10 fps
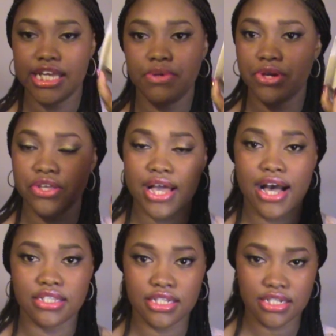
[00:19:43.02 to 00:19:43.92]
anywhere in your
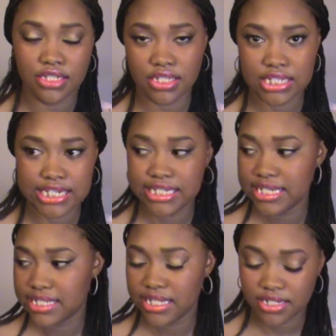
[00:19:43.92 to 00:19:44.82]
house and it looks good. It
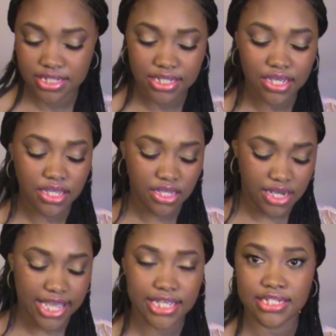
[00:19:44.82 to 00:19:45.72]
doesn't look
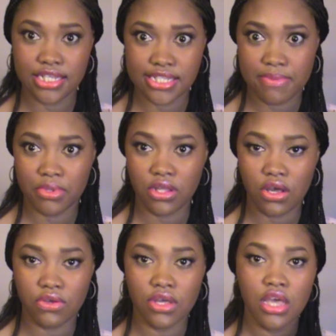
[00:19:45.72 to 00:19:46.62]
like it doesn't
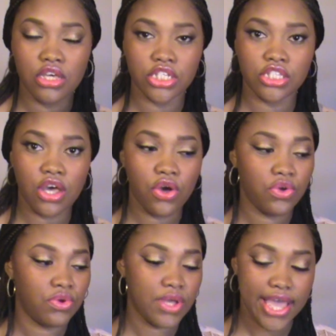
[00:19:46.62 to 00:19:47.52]
belong.
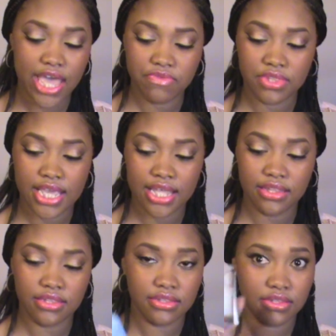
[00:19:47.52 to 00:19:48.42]
So having
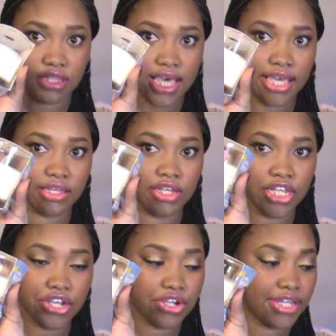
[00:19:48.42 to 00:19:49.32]
that
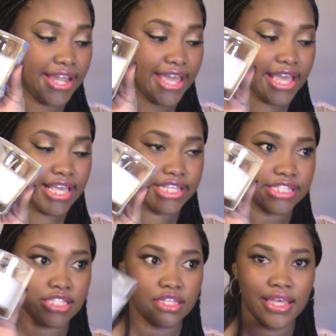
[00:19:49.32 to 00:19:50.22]
clear
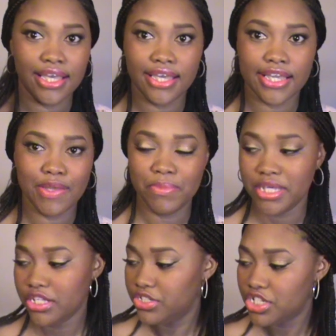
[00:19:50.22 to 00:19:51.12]
glass can
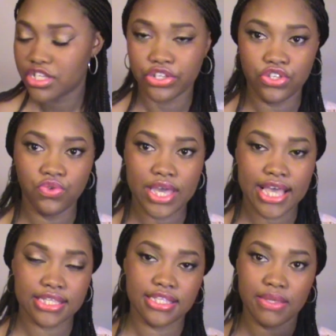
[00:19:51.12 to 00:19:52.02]
be just a cute
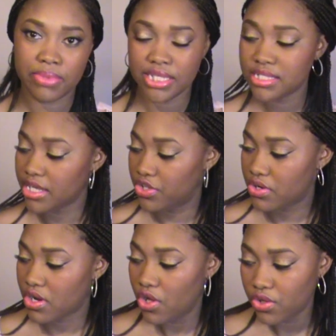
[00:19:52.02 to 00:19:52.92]
accent piece in
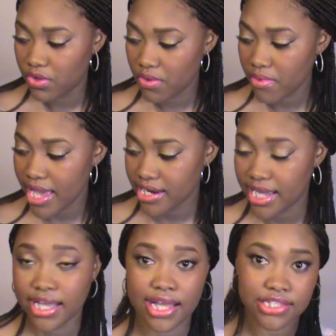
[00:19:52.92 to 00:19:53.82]
your home. And
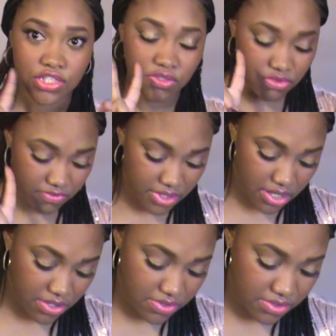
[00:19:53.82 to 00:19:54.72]
I got two of
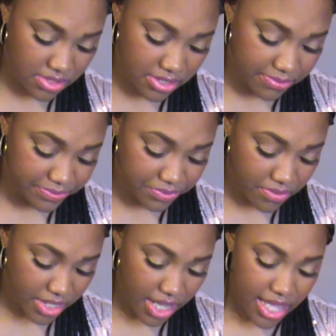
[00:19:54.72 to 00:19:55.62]

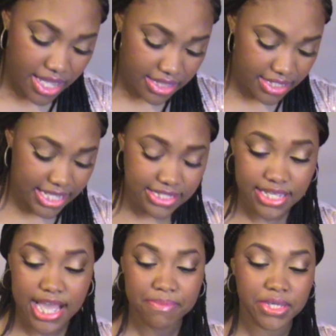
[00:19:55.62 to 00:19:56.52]
those. The next
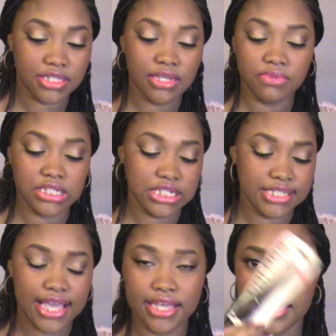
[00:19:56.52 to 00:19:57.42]
thing I picked up was
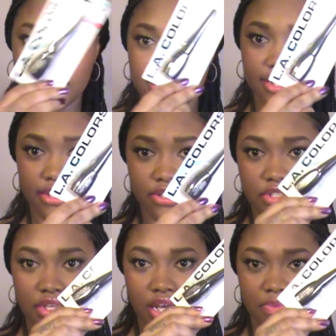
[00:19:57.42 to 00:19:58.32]
just a LA
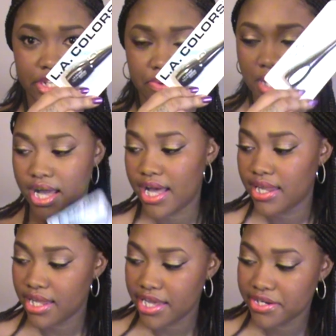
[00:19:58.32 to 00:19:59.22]
Colors liquid
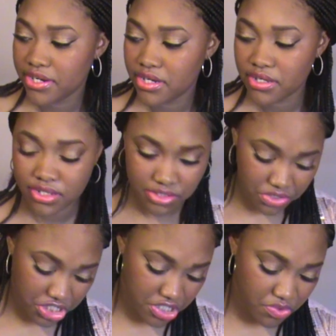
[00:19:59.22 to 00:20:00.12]
eyeliner,
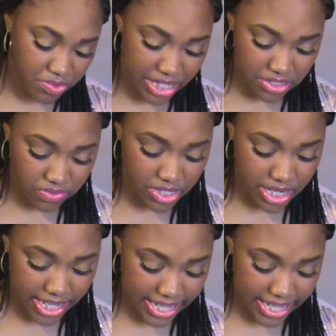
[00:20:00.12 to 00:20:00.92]
just to replace the one I